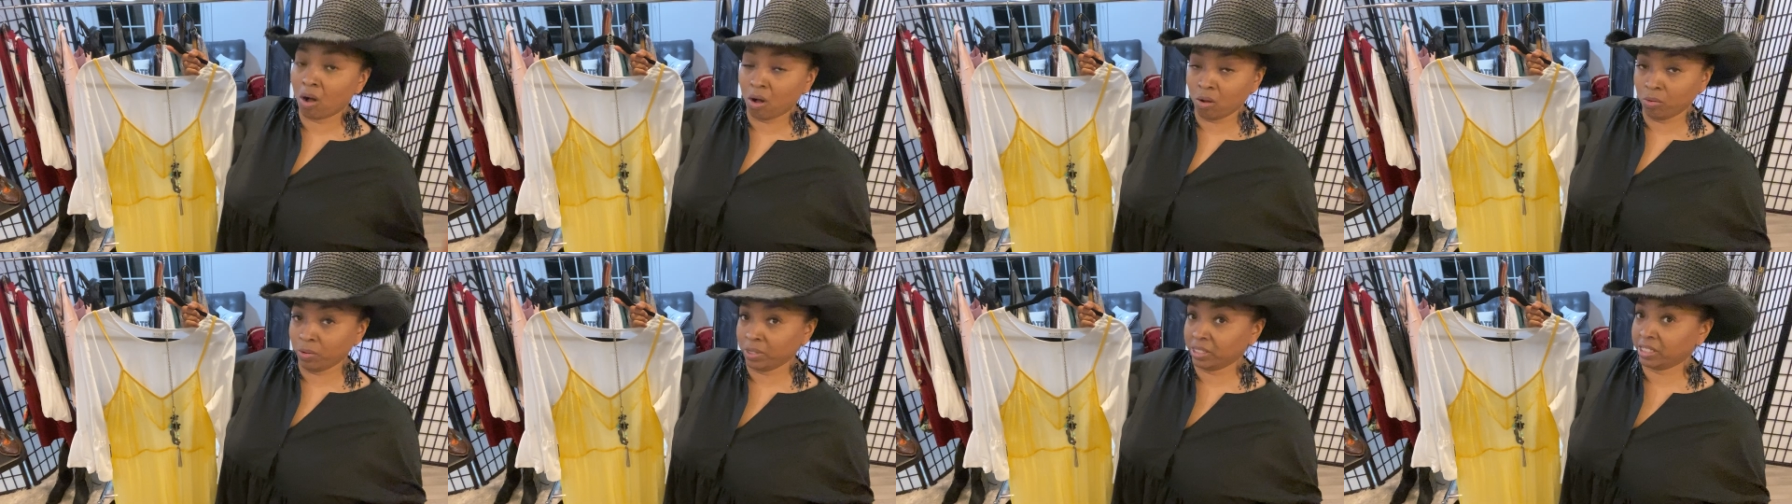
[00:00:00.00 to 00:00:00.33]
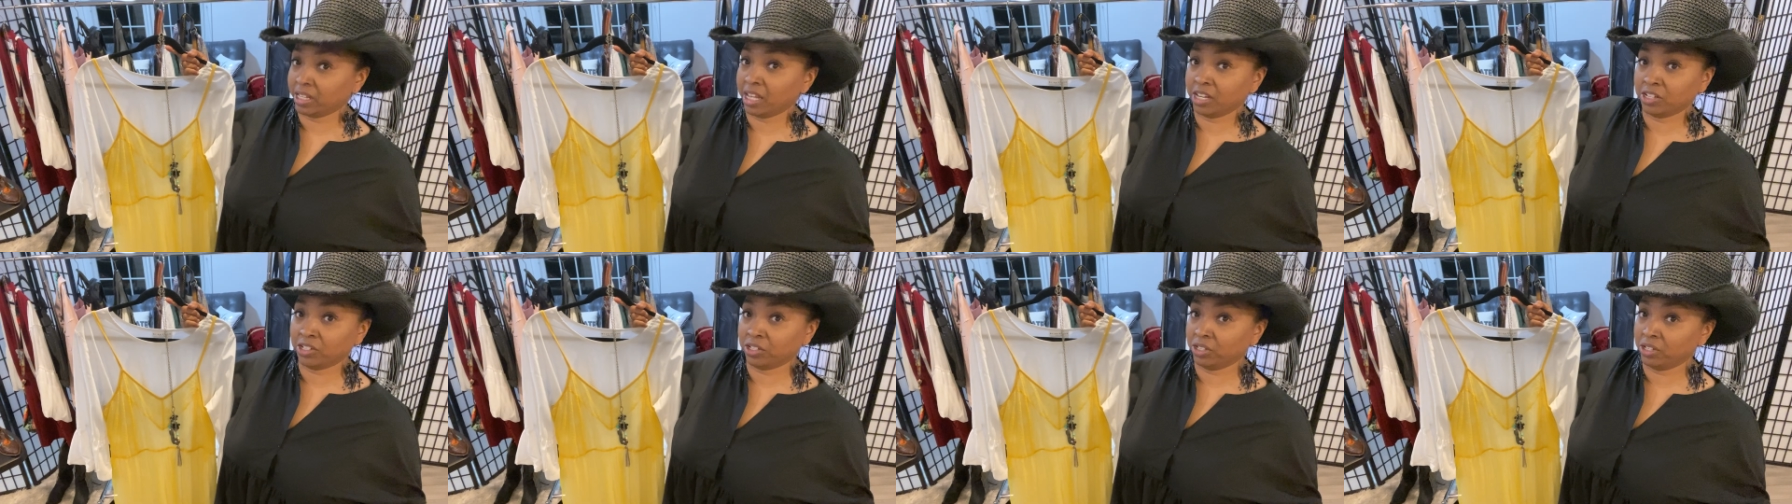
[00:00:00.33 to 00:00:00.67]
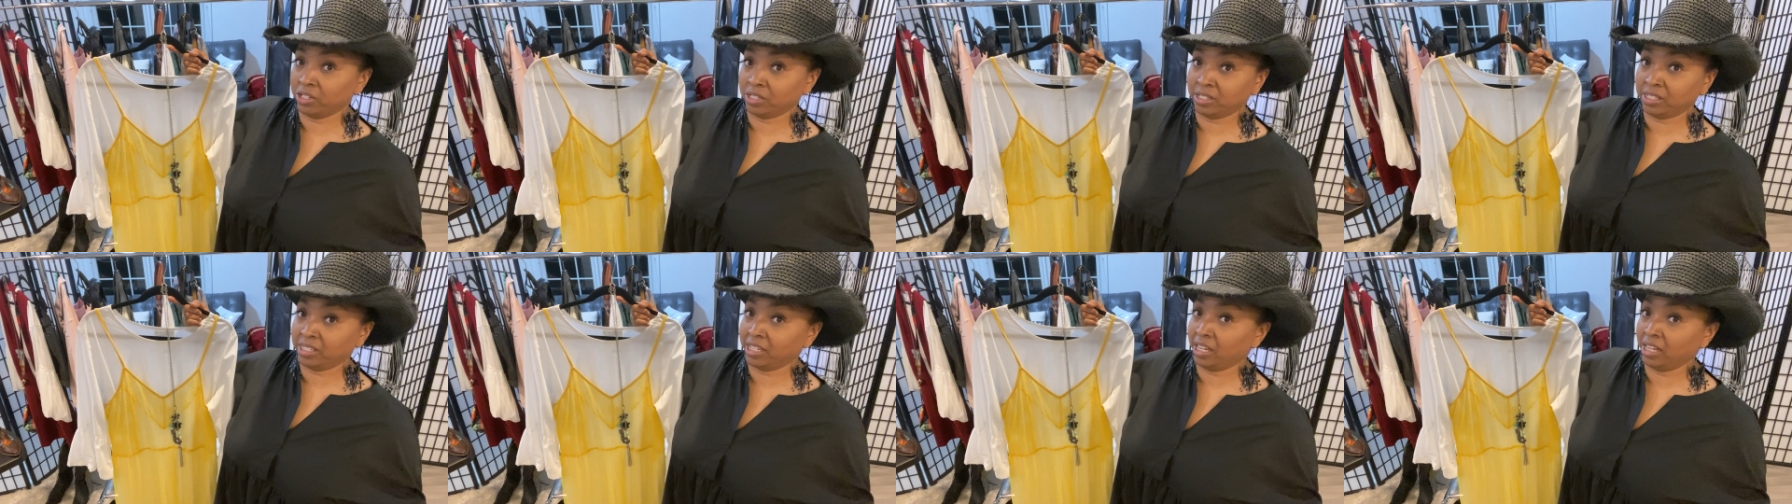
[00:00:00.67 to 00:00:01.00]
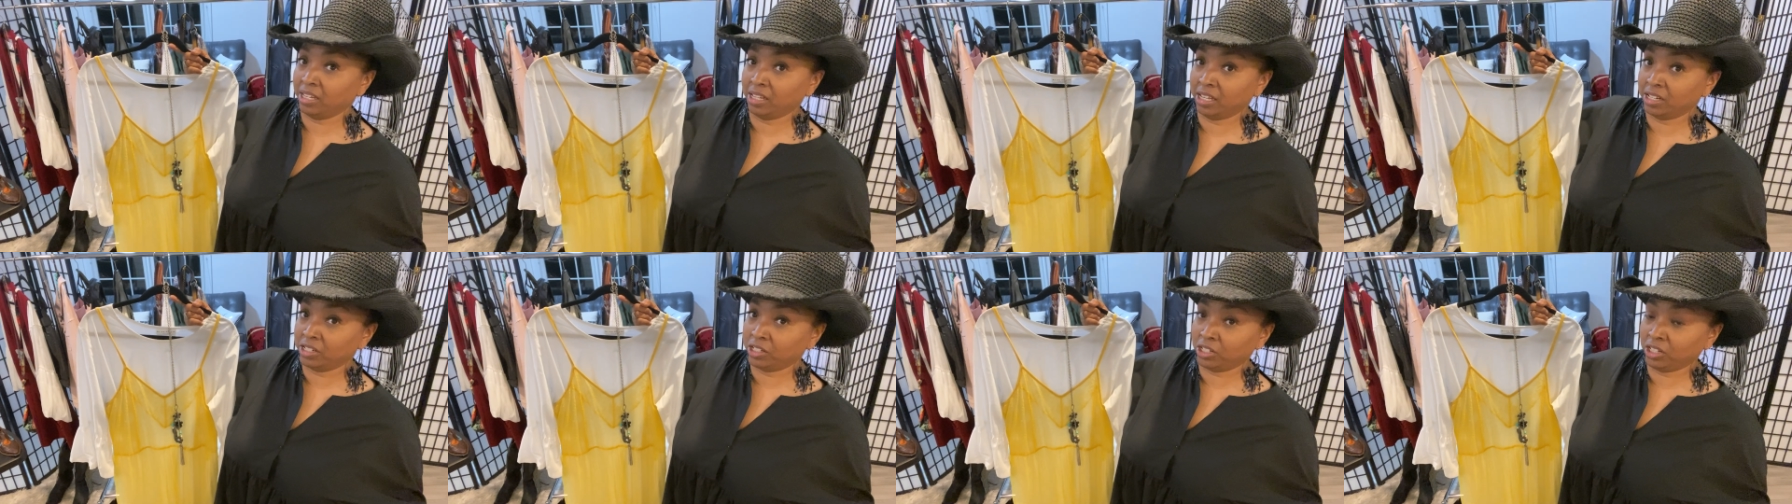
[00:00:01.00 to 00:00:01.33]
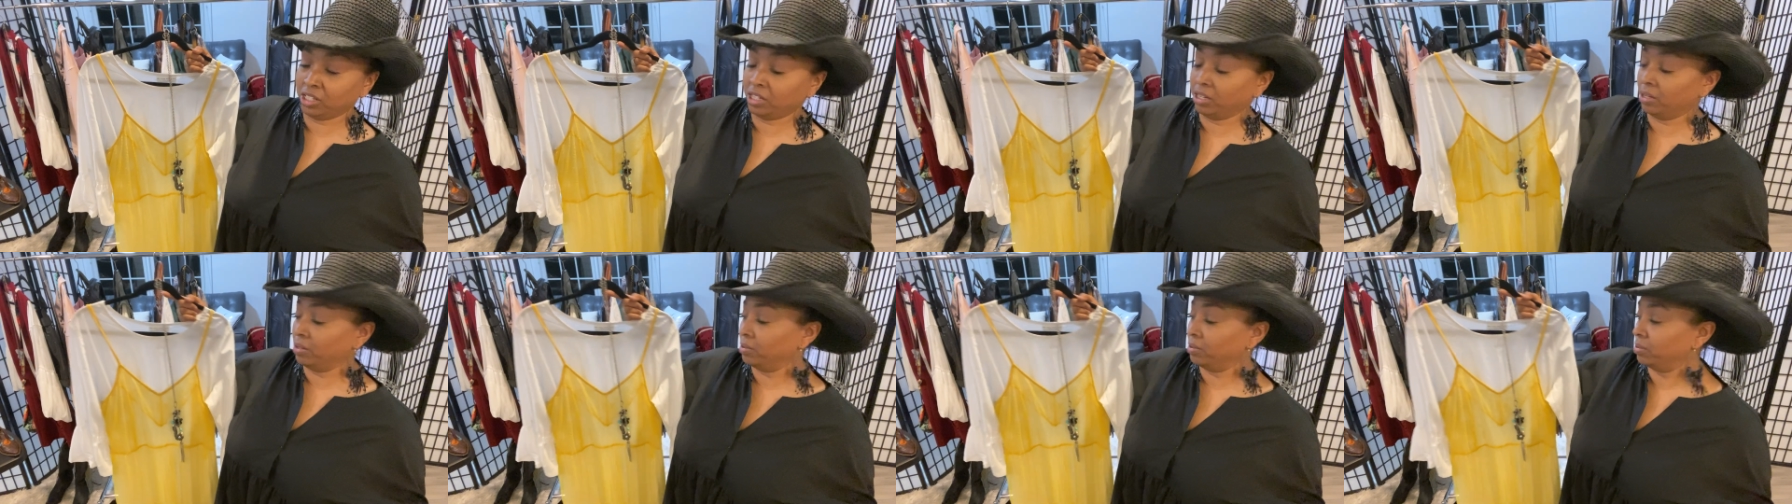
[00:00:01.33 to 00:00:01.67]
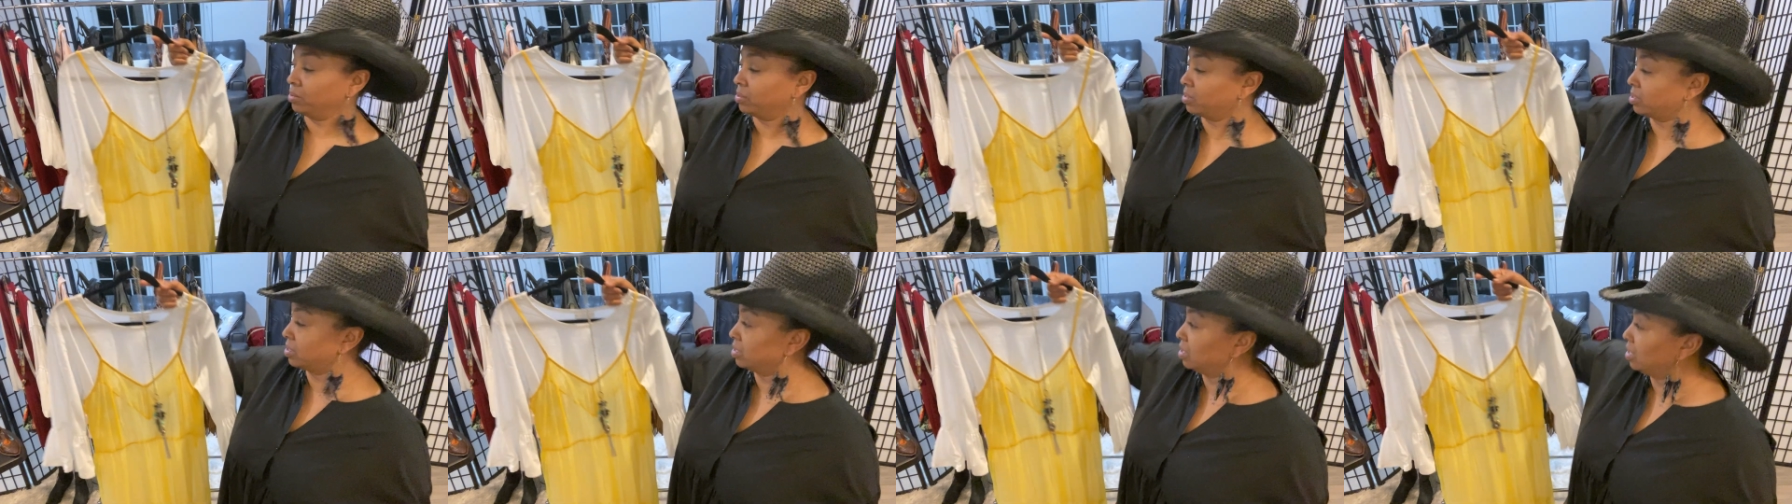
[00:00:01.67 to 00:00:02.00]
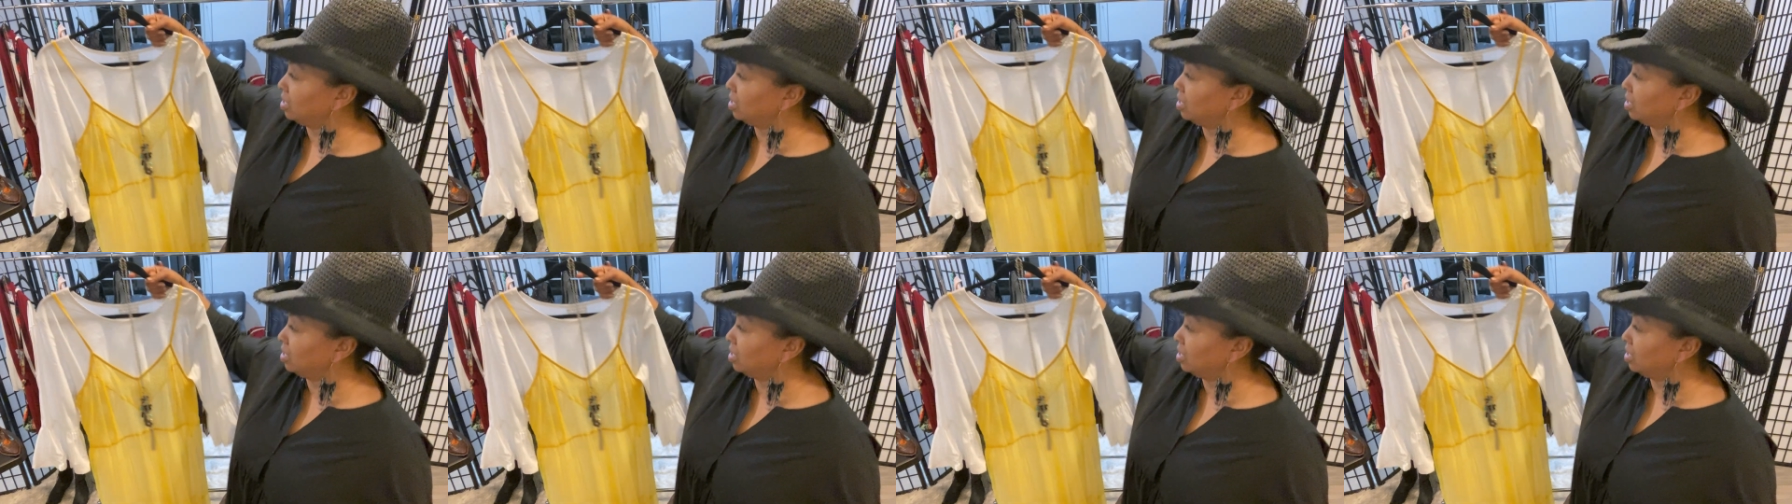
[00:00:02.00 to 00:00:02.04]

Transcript: always catch a good sale at Chico's.